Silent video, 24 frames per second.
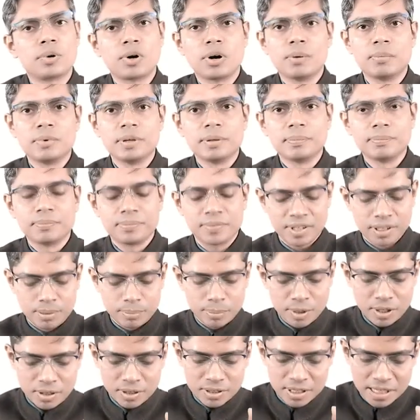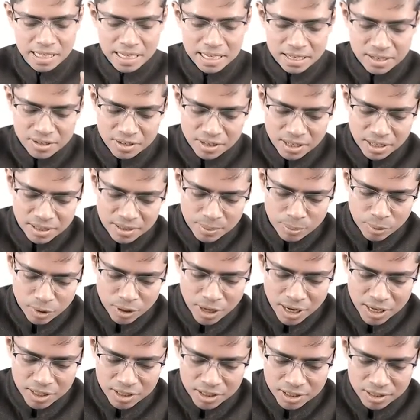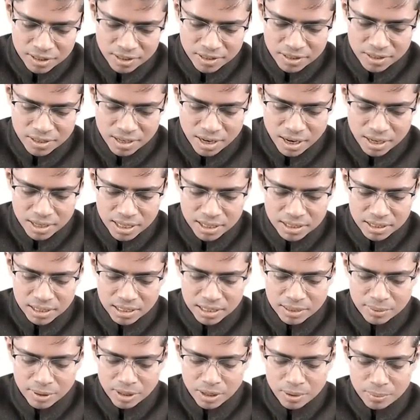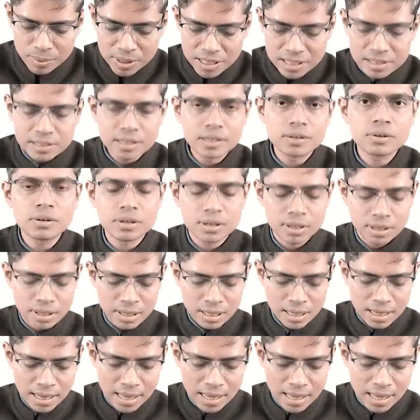problem, because atrial depolarization start at the level of SA node,